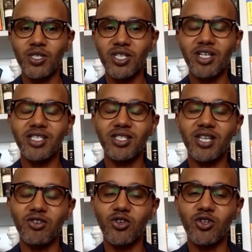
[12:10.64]
was there a
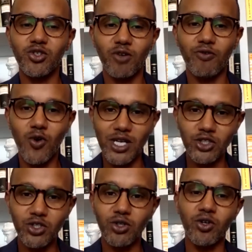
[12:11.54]
central sort of
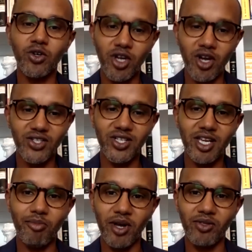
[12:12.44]
question or
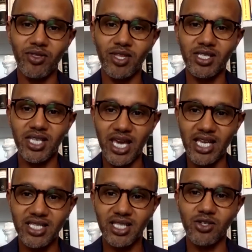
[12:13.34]
curiosity about this
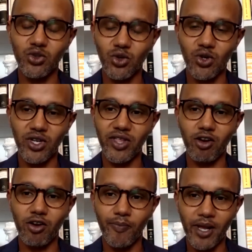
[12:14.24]
case and this story
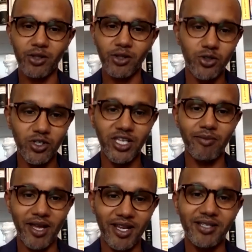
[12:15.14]
that compelled you to
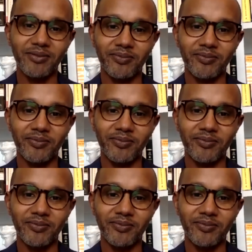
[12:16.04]
keep at it?